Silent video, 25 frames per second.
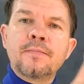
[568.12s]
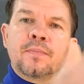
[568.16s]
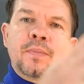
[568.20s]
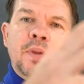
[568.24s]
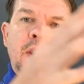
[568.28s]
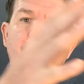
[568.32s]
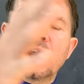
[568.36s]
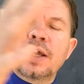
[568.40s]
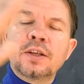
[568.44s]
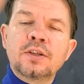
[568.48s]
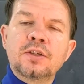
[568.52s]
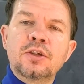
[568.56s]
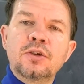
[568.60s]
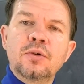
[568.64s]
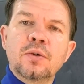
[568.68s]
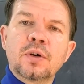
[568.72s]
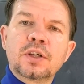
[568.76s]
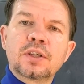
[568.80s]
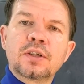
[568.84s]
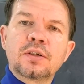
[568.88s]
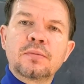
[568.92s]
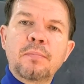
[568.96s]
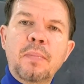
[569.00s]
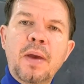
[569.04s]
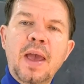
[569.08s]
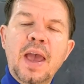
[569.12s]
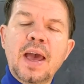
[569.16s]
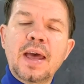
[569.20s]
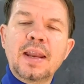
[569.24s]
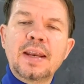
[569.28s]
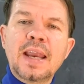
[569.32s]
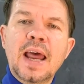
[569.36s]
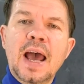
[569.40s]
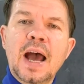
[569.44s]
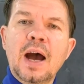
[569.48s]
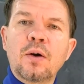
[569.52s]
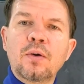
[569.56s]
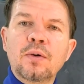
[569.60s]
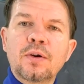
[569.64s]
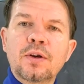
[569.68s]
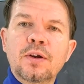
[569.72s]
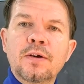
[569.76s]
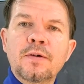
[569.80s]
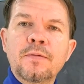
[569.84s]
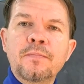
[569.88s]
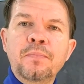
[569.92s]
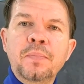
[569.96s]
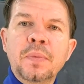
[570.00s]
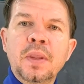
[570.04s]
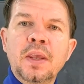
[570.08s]
as you expand out
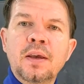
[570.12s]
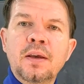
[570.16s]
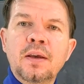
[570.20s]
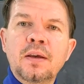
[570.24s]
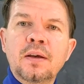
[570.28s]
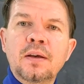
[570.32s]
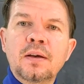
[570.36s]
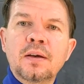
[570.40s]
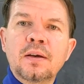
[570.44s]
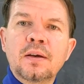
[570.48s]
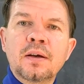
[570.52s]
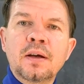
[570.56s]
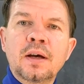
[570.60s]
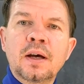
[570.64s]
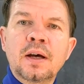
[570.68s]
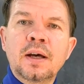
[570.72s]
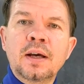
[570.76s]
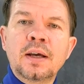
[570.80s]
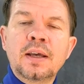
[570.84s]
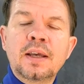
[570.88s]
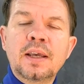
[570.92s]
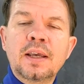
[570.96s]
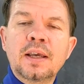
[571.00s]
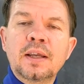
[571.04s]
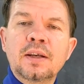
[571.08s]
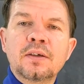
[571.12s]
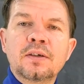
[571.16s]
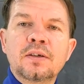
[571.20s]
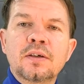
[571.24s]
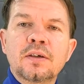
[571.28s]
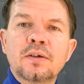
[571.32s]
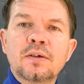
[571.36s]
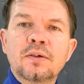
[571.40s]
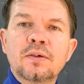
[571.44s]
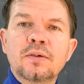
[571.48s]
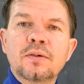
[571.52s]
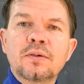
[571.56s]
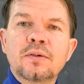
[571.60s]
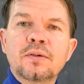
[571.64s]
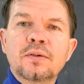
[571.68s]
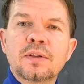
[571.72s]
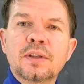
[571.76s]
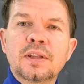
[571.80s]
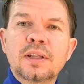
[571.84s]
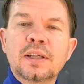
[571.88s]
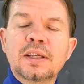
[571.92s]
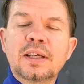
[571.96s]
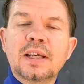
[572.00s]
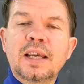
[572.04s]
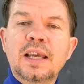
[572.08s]
into
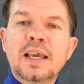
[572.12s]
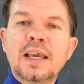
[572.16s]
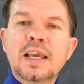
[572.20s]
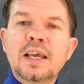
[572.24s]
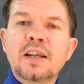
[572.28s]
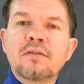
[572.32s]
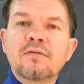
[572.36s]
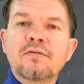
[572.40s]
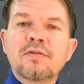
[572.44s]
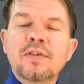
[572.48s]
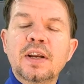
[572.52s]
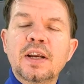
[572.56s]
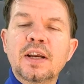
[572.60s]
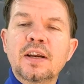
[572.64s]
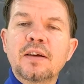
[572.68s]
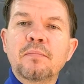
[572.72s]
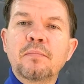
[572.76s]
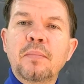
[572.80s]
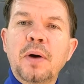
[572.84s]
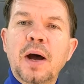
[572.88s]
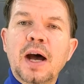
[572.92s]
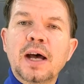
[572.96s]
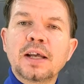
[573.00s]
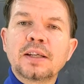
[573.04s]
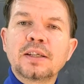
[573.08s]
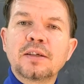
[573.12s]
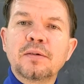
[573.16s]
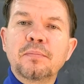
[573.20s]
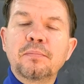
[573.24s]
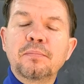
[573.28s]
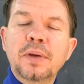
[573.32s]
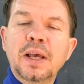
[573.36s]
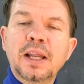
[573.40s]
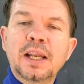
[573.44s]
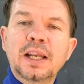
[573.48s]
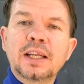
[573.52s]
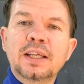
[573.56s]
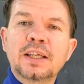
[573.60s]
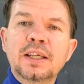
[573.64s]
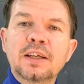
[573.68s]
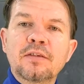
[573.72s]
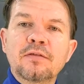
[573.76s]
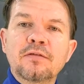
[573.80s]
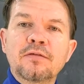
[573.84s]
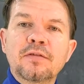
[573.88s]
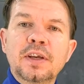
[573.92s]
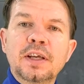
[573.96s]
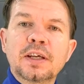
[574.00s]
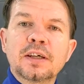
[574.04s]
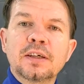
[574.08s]
the infinite possibility
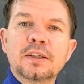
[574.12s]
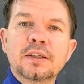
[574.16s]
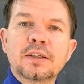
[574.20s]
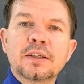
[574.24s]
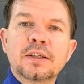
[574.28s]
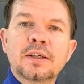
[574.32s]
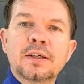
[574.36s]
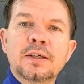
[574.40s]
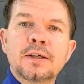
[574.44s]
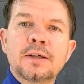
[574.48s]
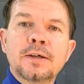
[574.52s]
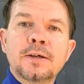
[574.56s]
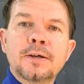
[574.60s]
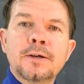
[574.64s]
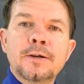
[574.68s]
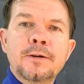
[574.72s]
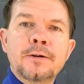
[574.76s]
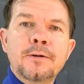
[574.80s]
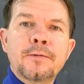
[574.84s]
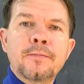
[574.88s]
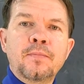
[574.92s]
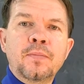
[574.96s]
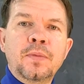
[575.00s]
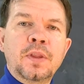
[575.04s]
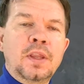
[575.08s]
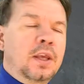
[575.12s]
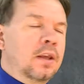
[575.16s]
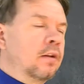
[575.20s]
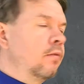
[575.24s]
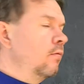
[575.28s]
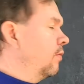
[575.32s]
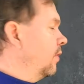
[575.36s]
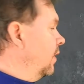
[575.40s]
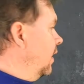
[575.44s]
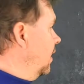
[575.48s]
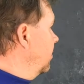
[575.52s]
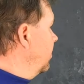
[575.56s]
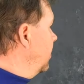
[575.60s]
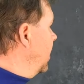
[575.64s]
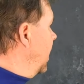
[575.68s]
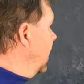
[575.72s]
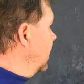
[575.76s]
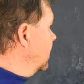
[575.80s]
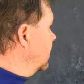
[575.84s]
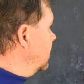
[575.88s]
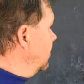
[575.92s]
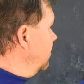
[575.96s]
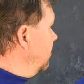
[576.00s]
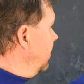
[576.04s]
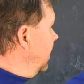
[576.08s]
field. The infinite
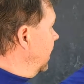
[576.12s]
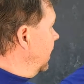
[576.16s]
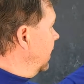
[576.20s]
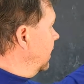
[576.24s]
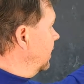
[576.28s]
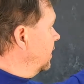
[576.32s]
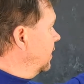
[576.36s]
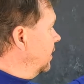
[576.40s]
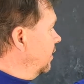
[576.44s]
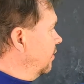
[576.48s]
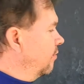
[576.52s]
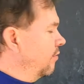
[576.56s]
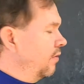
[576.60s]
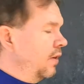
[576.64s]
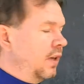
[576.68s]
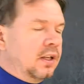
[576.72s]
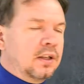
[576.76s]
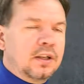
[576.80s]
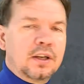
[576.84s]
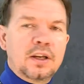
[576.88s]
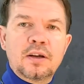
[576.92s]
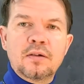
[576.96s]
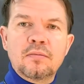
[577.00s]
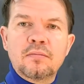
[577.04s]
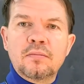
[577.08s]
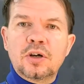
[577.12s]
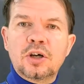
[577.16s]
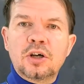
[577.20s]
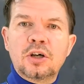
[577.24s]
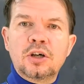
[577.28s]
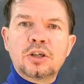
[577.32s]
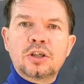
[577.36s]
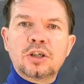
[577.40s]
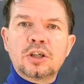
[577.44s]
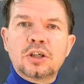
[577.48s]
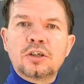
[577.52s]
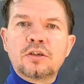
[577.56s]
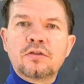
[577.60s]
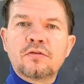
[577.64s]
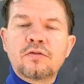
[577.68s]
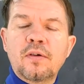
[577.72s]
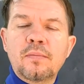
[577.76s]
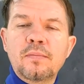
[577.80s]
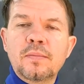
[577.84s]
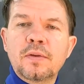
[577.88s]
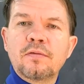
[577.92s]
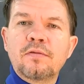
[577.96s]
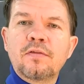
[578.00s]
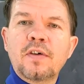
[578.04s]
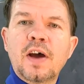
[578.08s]
possibility field emerges from
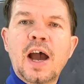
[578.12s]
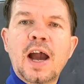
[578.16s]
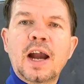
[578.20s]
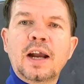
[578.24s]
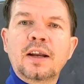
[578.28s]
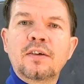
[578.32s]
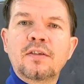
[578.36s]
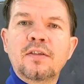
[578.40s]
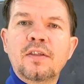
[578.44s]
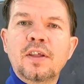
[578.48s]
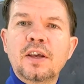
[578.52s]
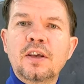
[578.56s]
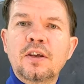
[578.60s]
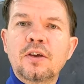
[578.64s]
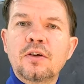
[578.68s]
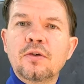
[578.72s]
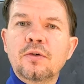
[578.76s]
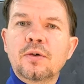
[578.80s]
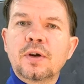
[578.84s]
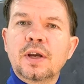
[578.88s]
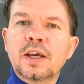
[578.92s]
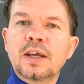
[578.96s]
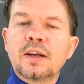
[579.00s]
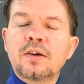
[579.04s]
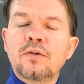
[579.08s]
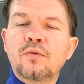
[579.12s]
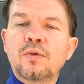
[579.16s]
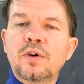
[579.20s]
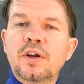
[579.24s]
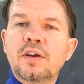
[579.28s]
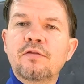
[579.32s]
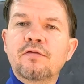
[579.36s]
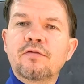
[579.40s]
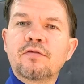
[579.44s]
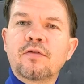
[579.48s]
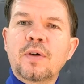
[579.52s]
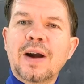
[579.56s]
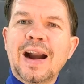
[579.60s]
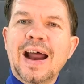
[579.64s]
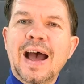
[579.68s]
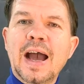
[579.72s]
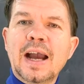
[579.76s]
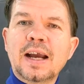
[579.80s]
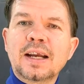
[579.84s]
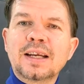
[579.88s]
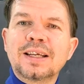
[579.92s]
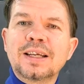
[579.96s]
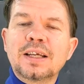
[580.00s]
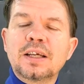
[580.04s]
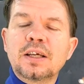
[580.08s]
the fact that you can
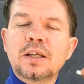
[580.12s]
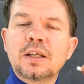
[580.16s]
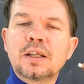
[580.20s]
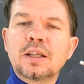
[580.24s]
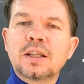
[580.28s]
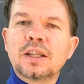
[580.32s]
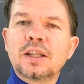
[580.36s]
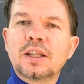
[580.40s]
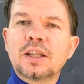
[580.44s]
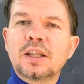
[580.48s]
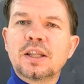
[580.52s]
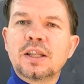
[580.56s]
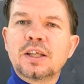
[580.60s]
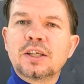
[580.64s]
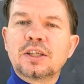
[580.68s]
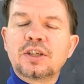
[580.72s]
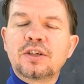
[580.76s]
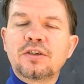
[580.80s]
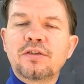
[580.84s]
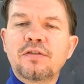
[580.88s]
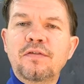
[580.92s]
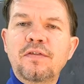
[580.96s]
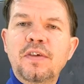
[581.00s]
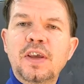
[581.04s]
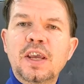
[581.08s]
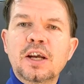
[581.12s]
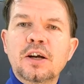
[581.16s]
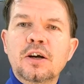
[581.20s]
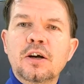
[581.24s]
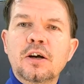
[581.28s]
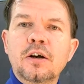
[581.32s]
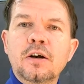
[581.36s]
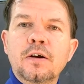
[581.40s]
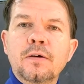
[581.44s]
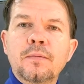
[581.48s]
refract the sphere